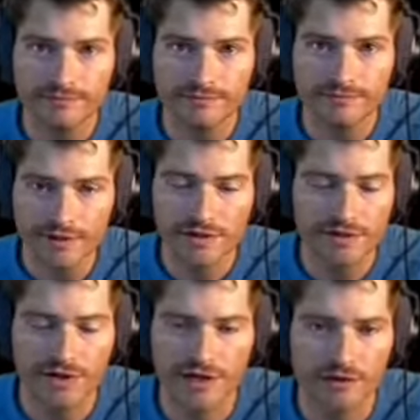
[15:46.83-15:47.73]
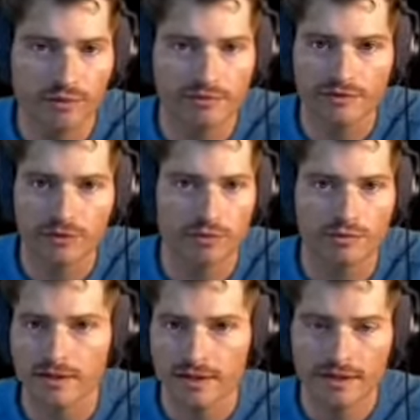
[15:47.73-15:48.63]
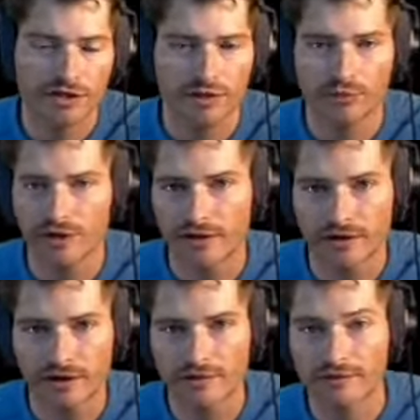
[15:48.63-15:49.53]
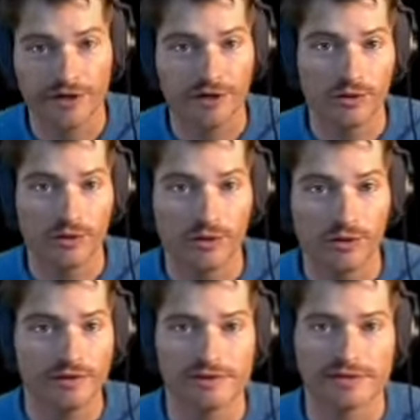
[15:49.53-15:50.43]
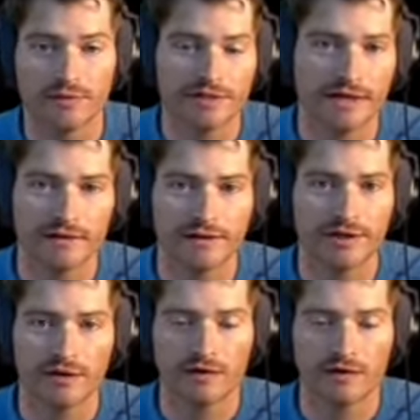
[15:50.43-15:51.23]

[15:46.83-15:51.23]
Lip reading: It started when schools started putting on free courses. They would take, Harvard